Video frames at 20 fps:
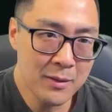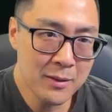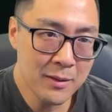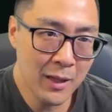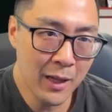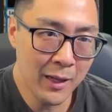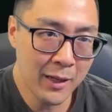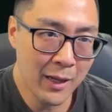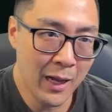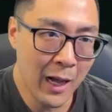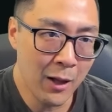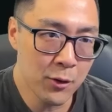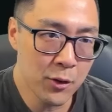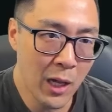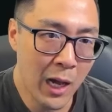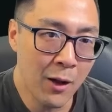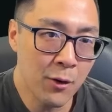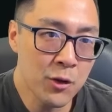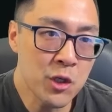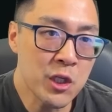Like,
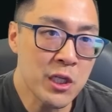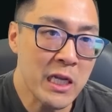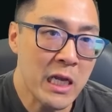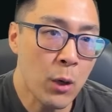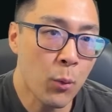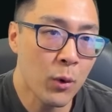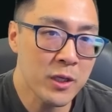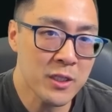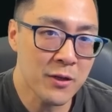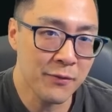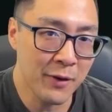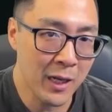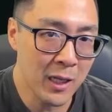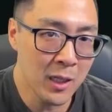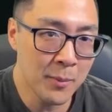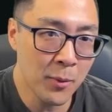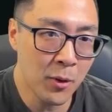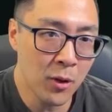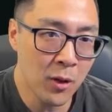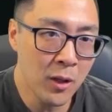I'll see what's
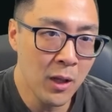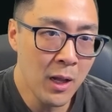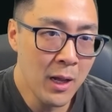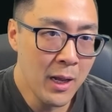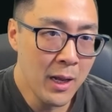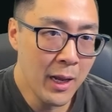available